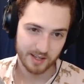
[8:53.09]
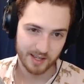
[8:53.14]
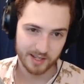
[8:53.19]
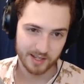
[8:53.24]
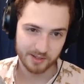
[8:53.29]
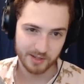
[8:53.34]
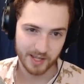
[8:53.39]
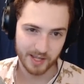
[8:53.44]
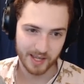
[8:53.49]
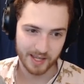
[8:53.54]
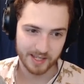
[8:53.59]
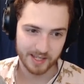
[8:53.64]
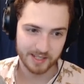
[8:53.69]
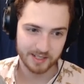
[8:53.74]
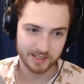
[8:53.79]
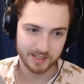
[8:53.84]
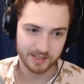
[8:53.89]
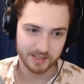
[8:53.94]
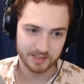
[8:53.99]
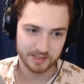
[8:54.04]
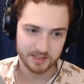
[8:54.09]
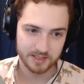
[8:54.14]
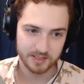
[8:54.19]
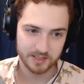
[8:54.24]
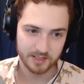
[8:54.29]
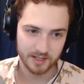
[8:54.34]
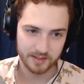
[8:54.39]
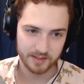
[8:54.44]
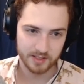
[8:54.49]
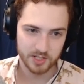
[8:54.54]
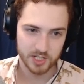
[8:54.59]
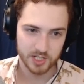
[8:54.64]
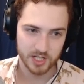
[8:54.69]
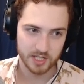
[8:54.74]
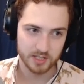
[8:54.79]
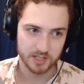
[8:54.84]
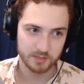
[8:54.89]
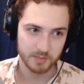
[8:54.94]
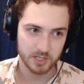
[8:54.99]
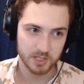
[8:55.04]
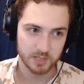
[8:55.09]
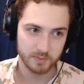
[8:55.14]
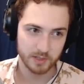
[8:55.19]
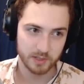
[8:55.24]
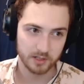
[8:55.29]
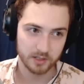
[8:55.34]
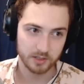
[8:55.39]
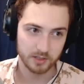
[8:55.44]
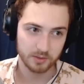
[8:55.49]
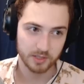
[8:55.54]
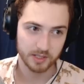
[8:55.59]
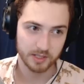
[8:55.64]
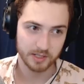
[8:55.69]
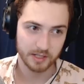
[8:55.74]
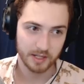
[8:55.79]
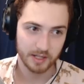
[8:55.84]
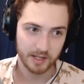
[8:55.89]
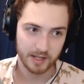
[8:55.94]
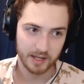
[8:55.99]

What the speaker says: I don't hate it. I think Shen's a much better unit,